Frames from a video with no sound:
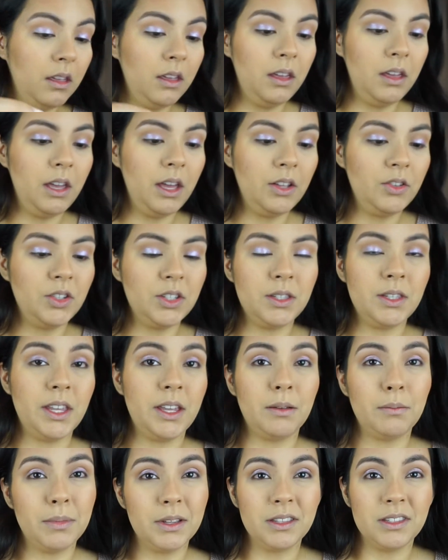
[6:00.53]
It had just
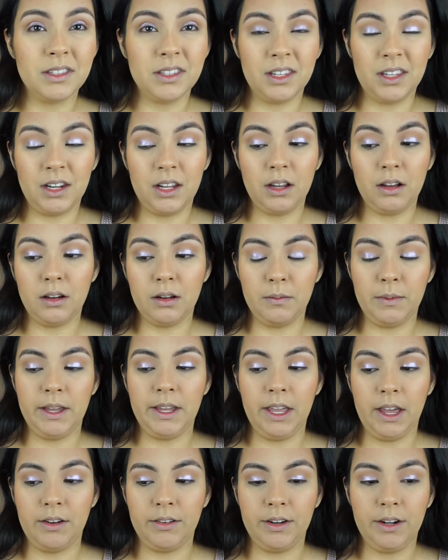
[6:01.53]
like been sitting on my
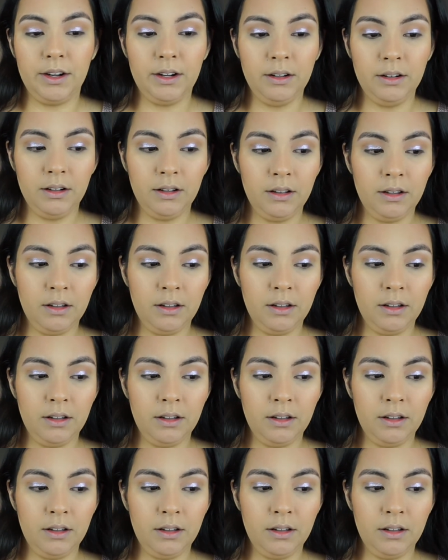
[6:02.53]
counter.